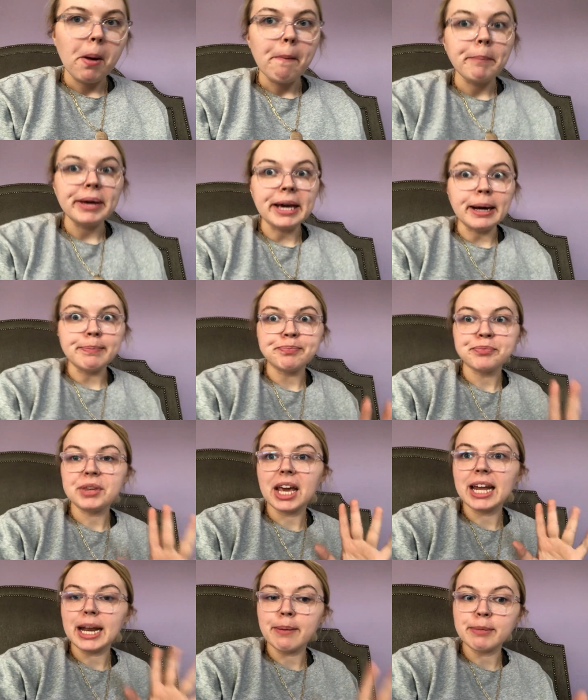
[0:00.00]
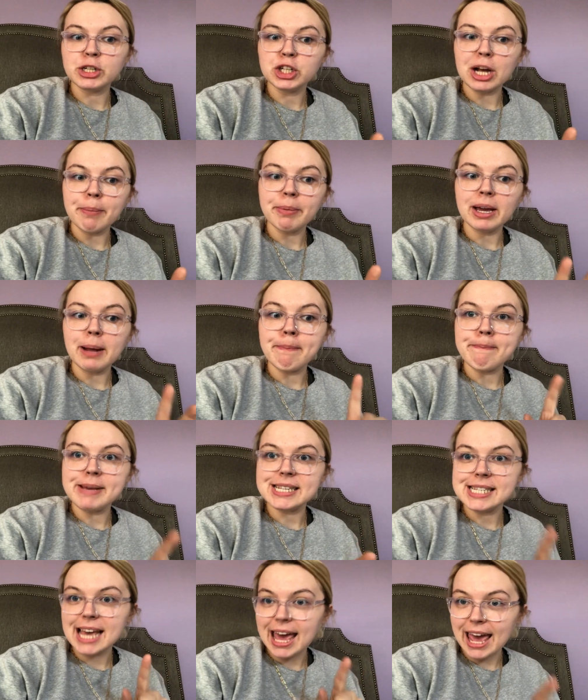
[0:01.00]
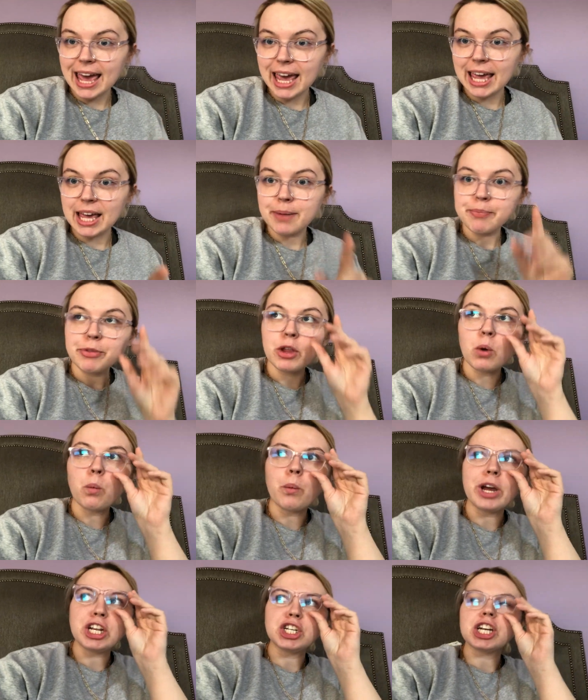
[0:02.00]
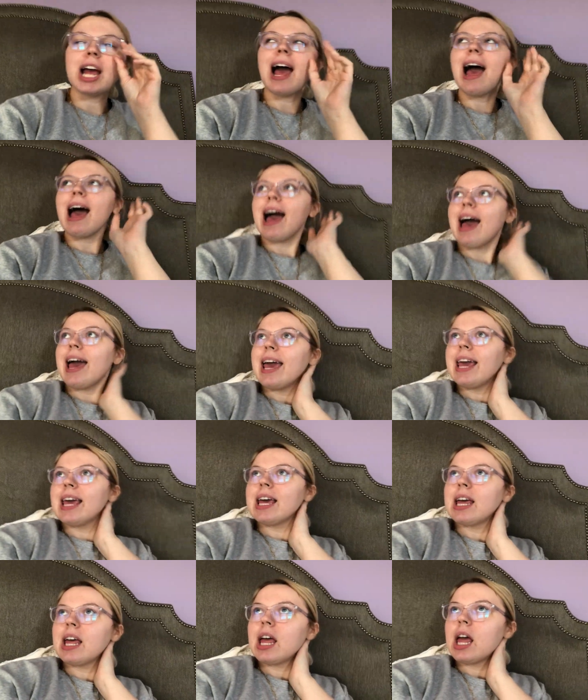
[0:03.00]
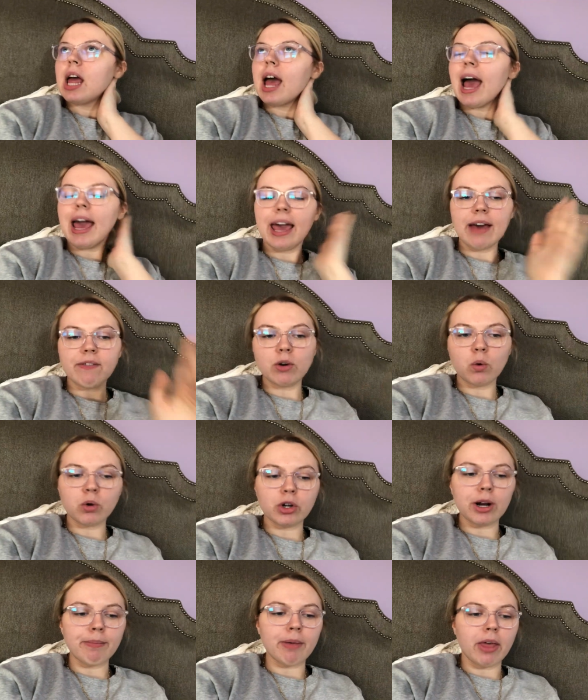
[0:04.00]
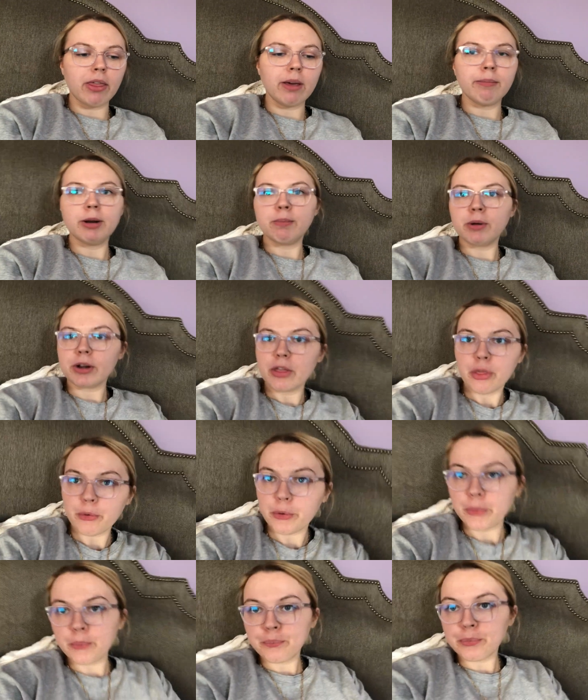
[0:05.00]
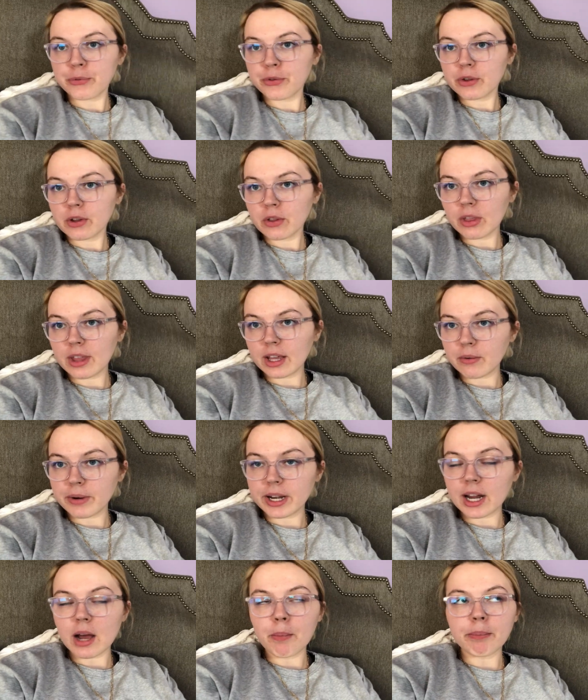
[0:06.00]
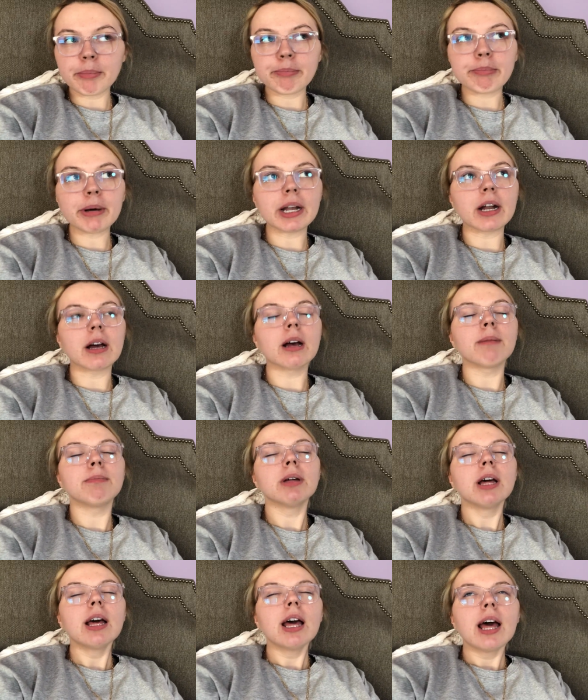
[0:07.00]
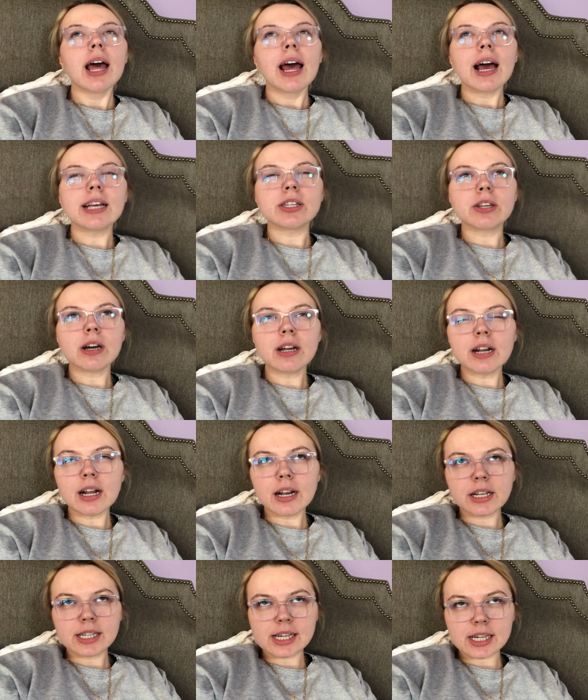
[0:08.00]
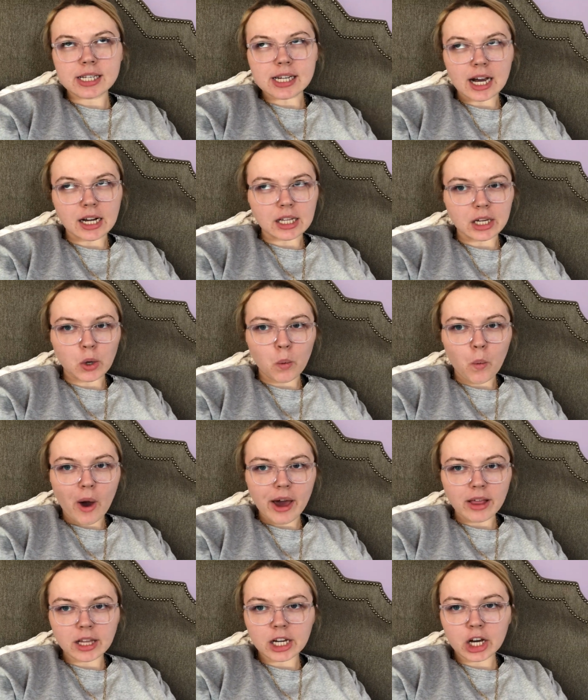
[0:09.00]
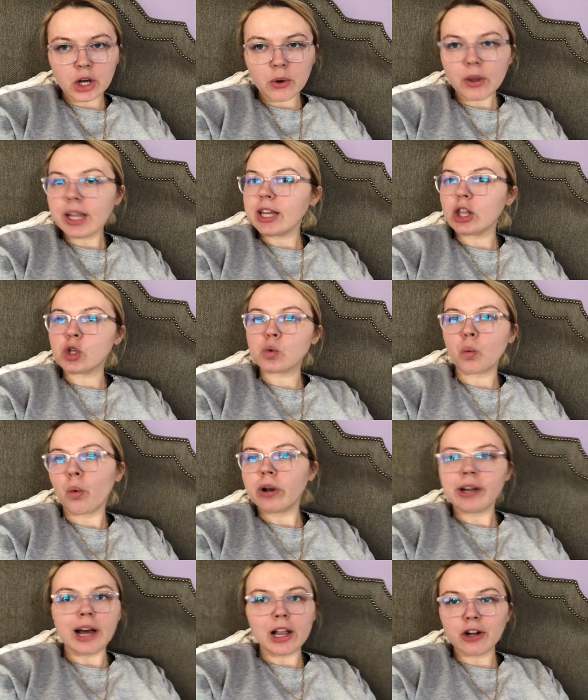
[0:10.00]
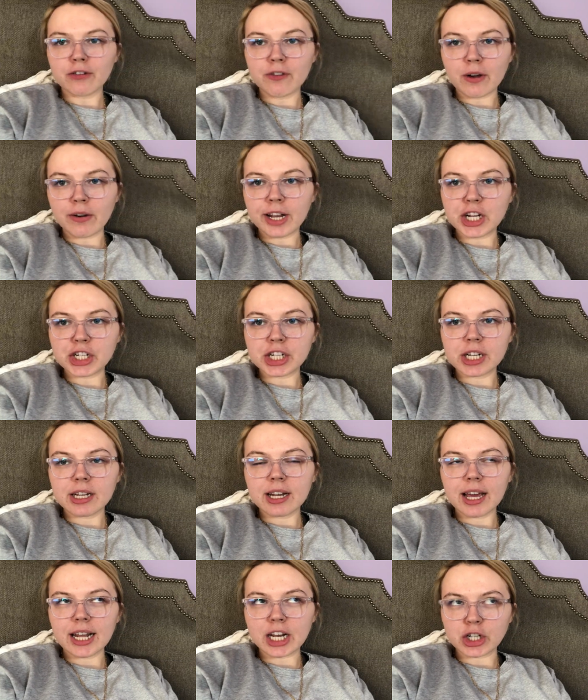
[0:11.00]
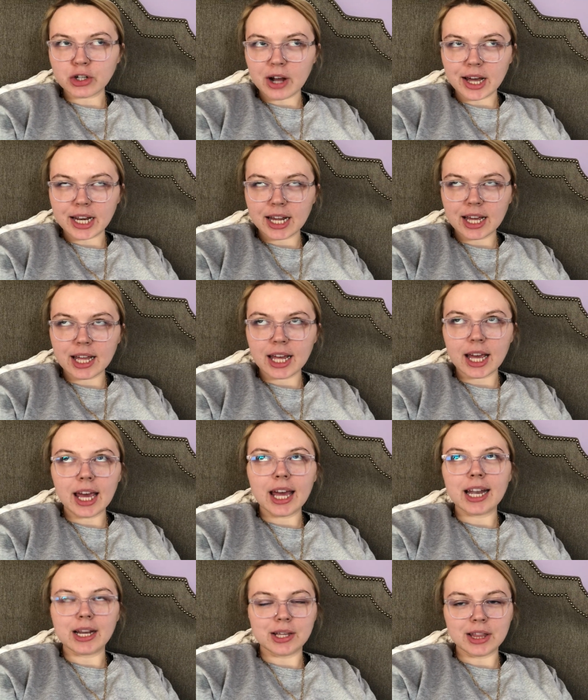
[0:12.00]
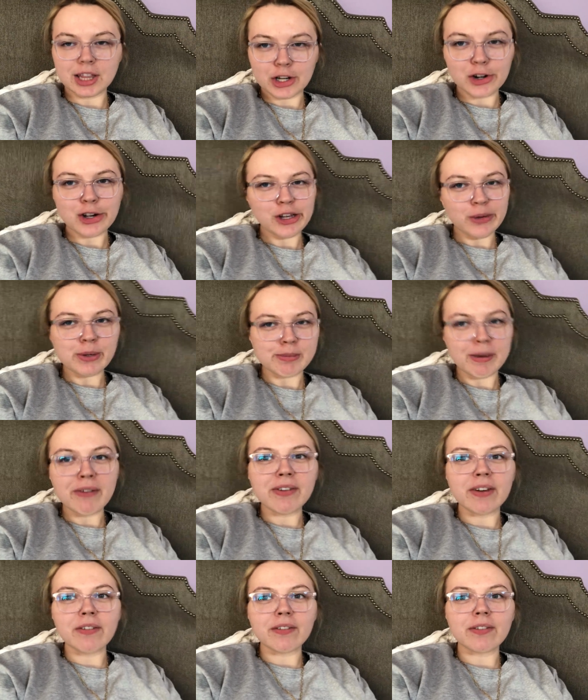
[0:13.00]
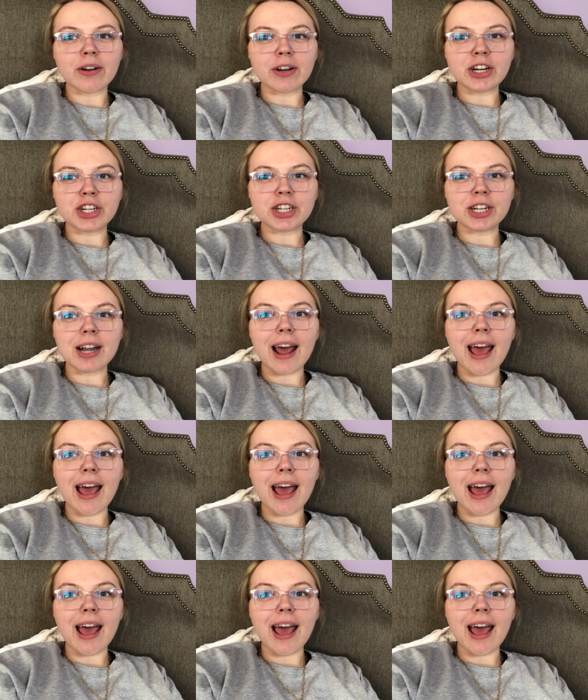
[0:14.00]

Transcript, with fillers: But yeah, and I've been shopping on Miss A, which I have an order. I think I'm gonna put it through like right now, but I saw it on TikTok like a while ago, like this $1 foundation, and I tried it, and it literally was my favorite foundation